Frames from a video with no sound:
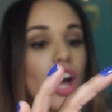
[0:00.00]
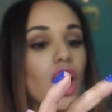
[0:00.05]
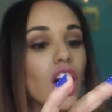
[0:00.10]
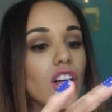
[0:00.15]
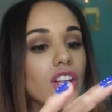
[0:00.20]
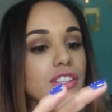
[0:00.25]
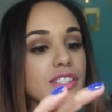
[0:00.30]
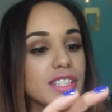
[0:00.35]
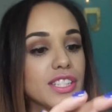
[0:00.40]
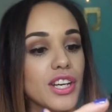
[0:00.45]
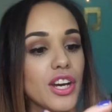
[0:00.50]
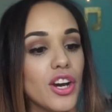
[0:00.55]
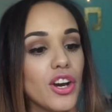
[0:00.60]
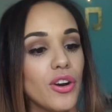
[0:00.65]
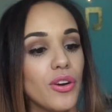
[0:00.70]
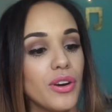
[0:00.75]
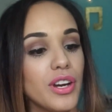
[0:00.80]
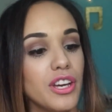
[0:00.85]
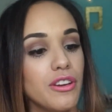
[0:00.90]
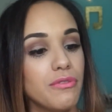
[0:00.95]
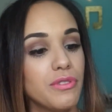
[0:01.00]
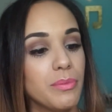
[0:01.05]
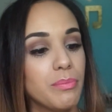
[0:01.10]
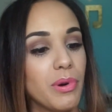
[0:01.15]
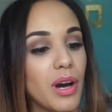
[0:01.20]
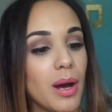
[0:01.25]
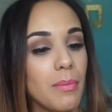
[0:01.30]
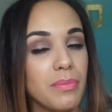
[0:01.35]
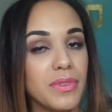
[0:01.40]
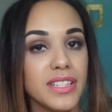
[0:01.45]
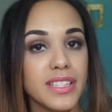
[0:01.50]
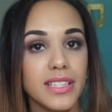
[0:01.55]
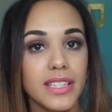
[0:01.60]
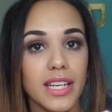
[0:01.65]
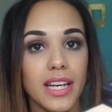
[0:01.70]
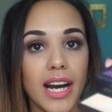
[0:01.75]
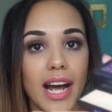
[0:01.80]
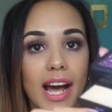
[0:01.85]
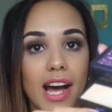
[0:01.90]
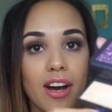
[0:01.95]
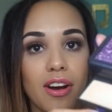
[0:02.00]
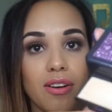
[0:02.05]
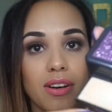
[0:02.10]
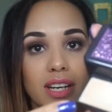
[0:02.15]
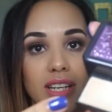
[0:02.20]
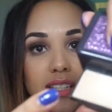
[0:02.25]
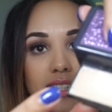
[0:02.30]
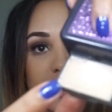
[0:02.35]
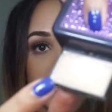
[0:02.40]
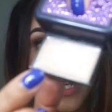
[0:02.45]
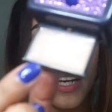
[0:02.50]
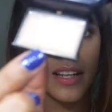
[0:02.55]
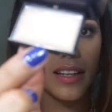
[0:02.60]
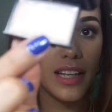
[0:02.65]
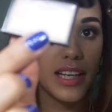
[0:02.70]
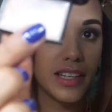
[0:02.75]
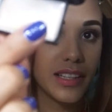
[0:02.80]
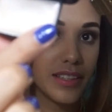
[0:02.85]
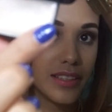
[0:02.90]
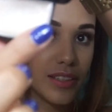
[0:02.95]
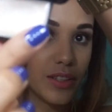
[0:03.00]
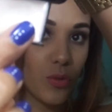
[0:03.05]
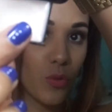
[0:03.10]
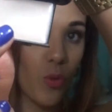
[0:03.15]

Also, if you pop this thing out, it's got like the